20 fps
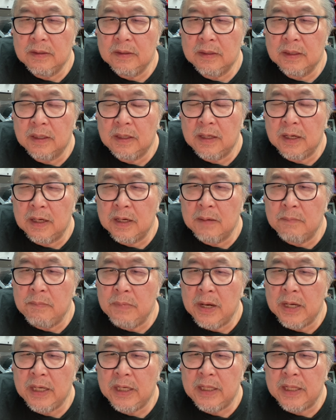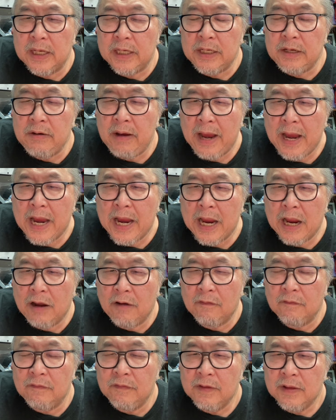the kind of money that you
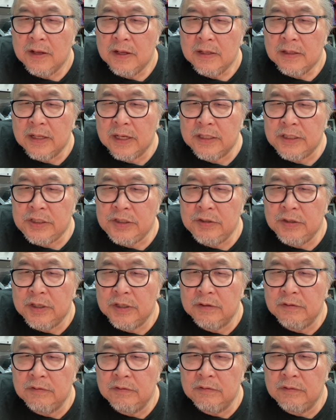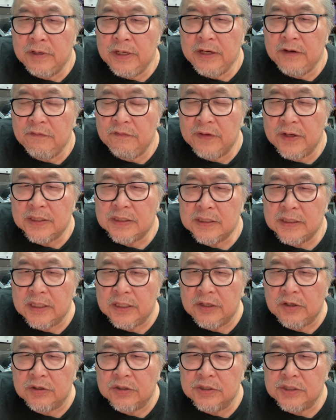have that you can reinvest
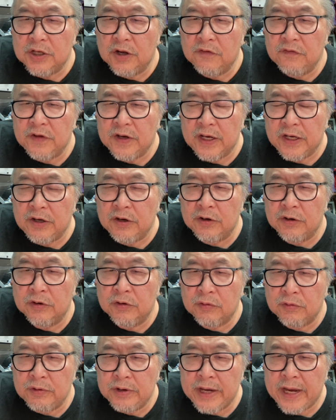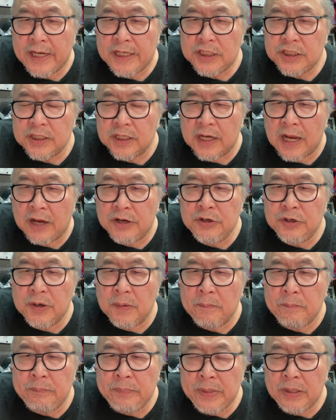in yourself and in your creation, how you
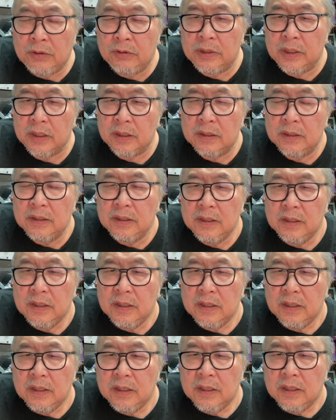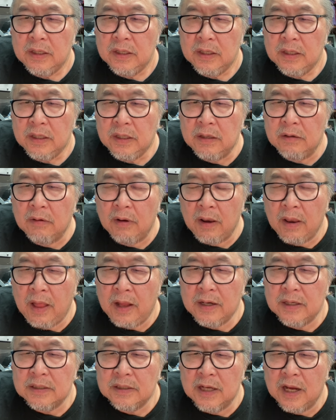can build it. You know, a
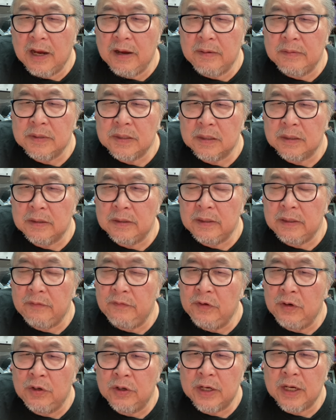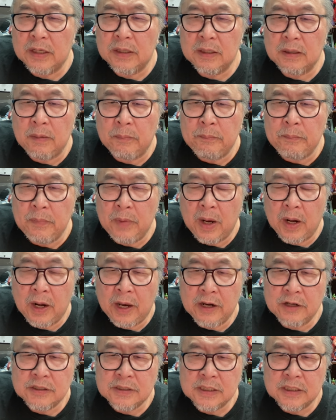lot of times, uh, if you look at a, a
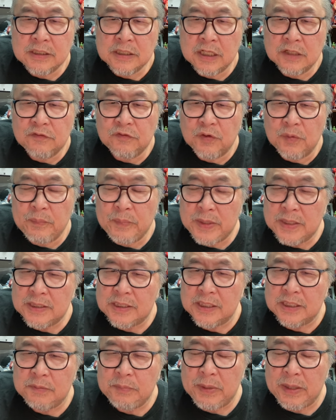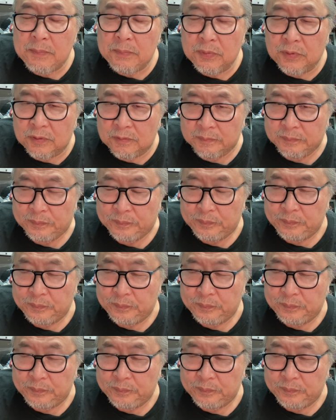lot of successful business people,